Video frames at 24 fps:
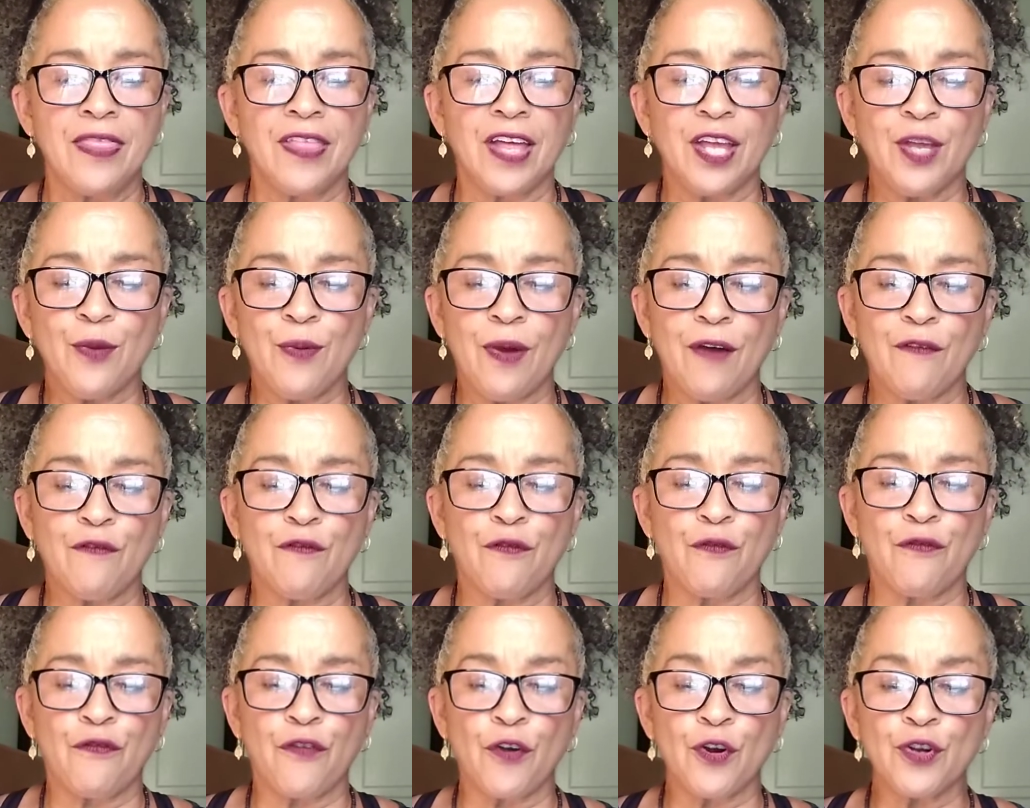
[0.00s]
that you have
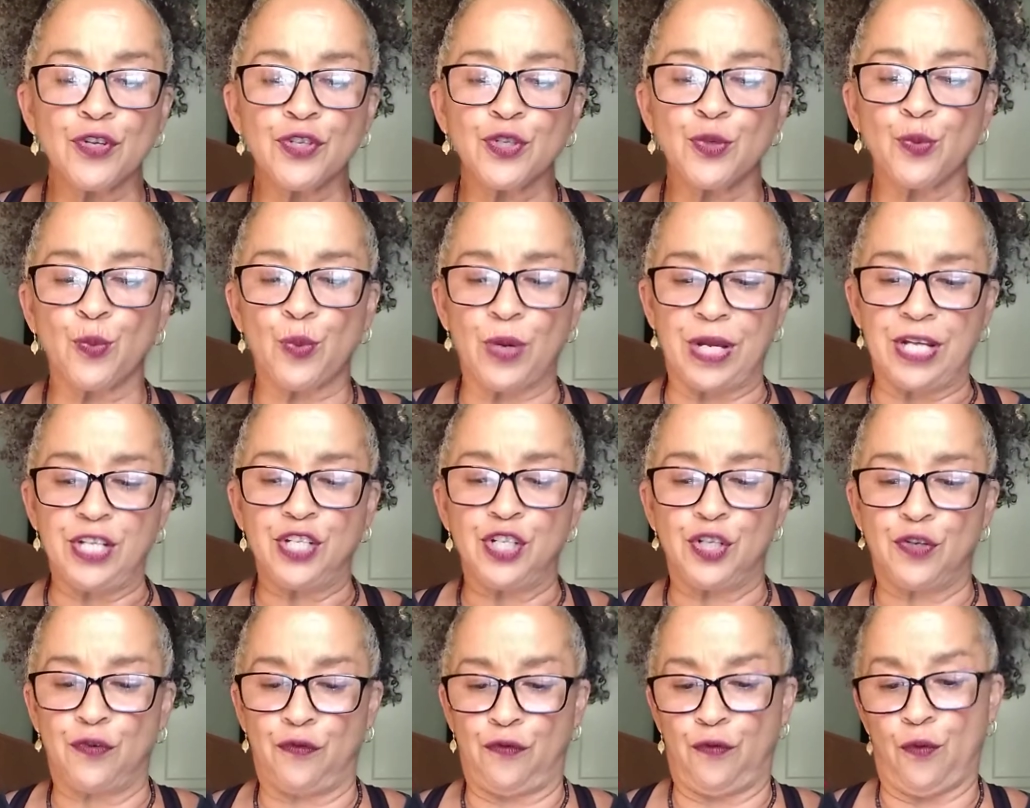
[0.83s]
first
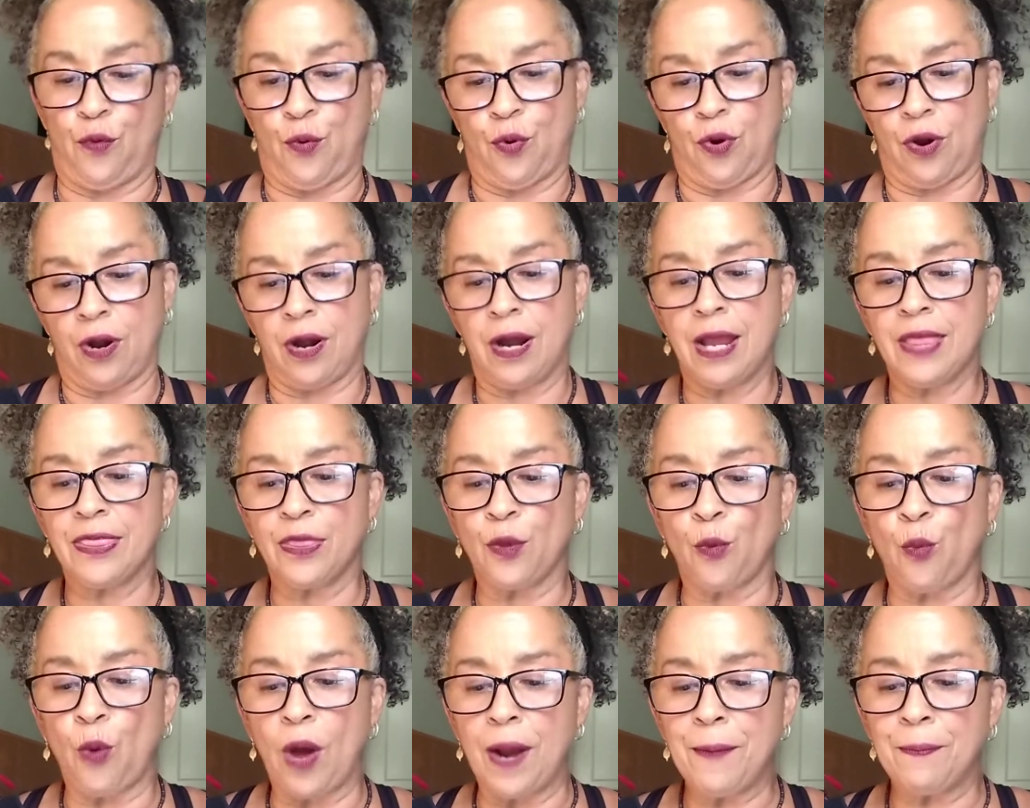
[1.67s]
wished for,
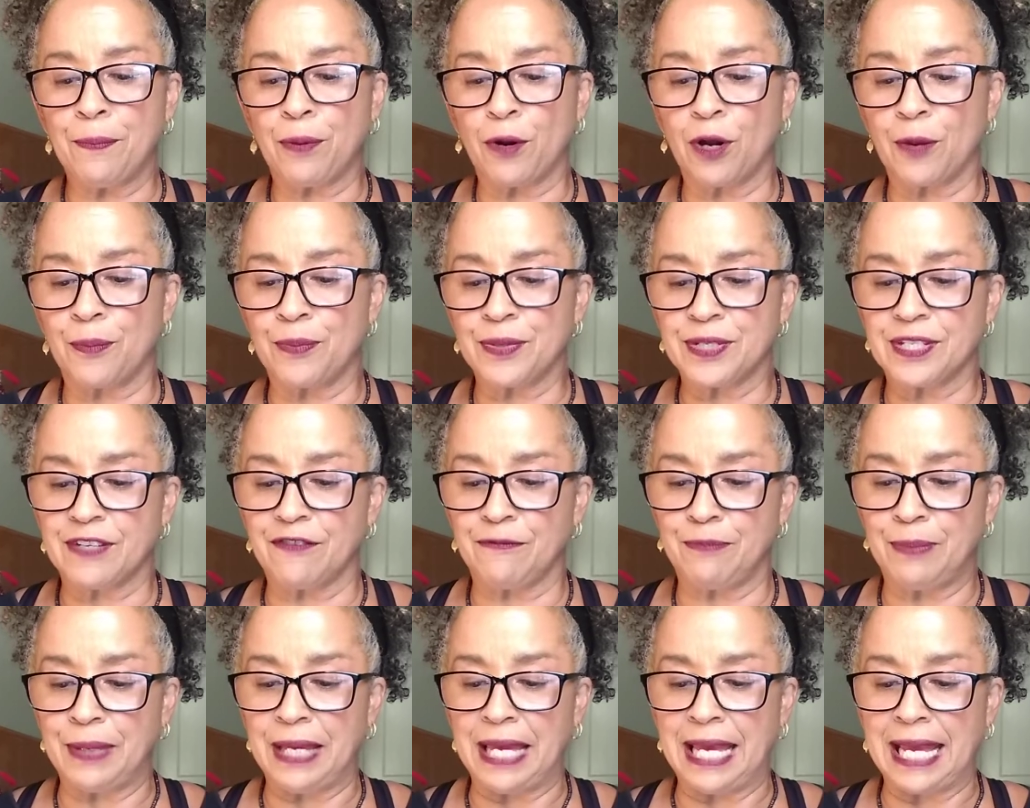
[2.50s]
the one purpose
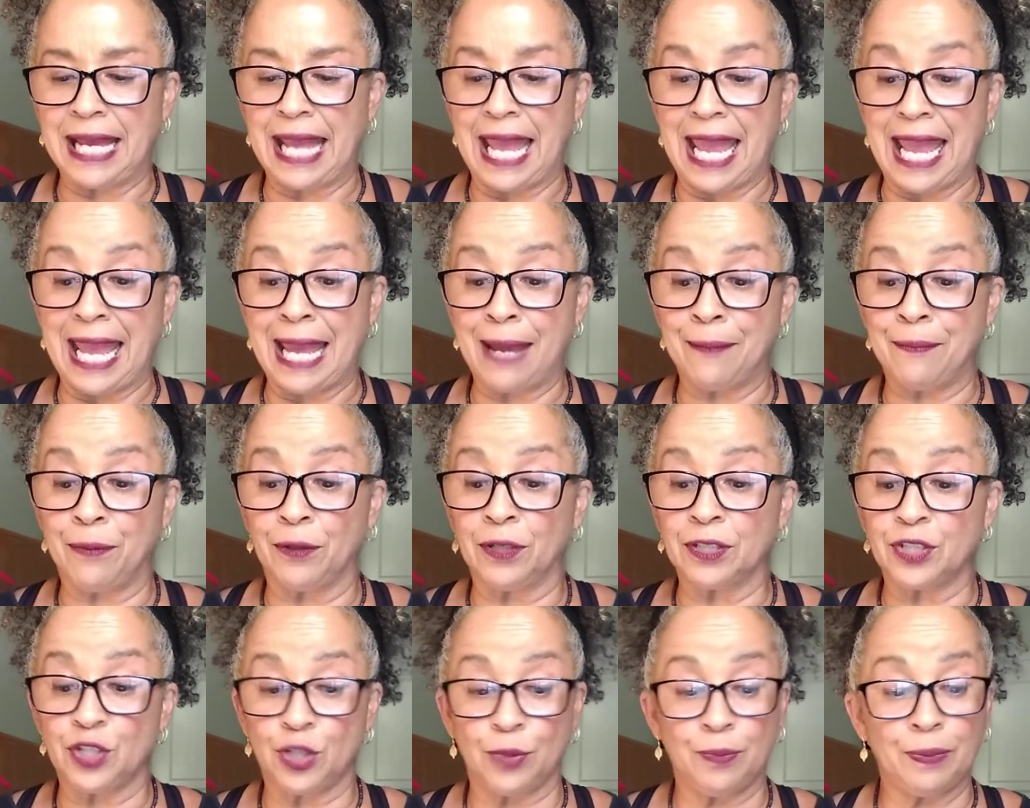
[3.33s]
of being
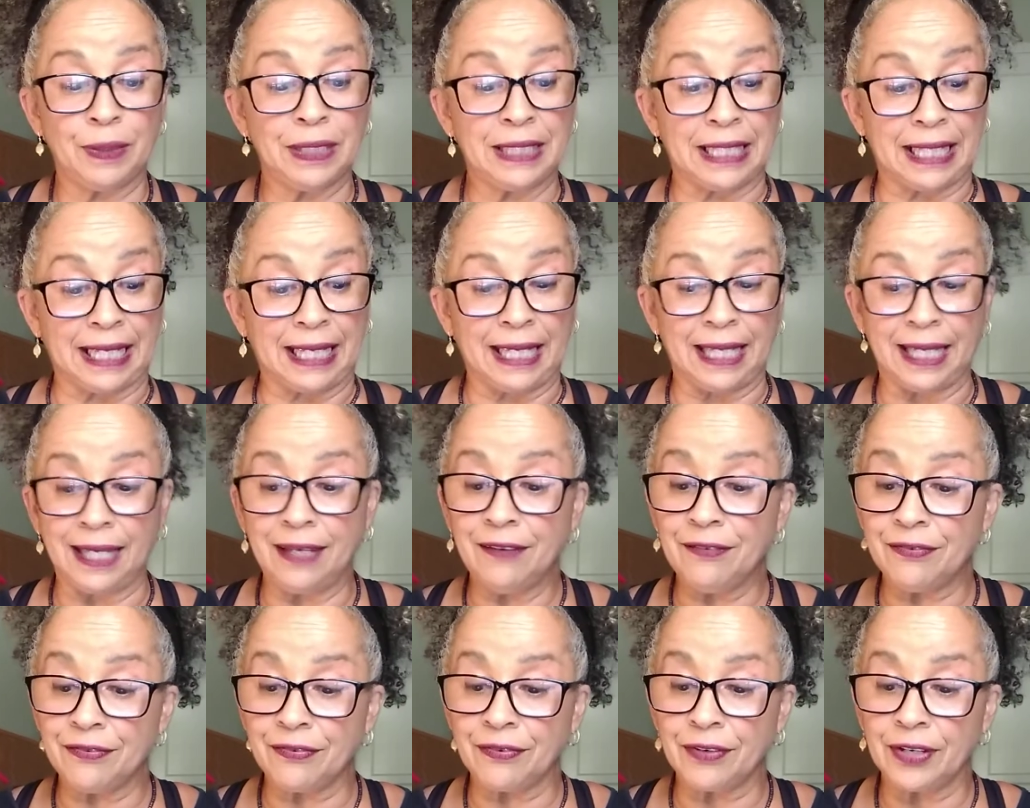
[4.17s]
able to
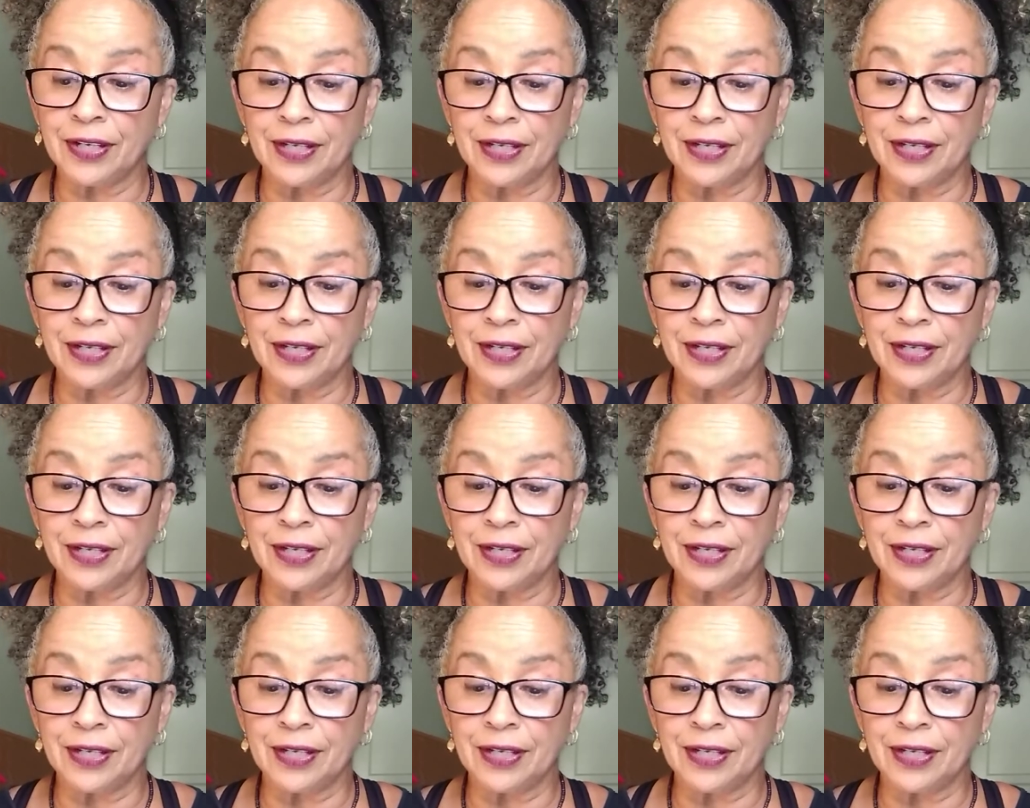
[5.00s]
believe,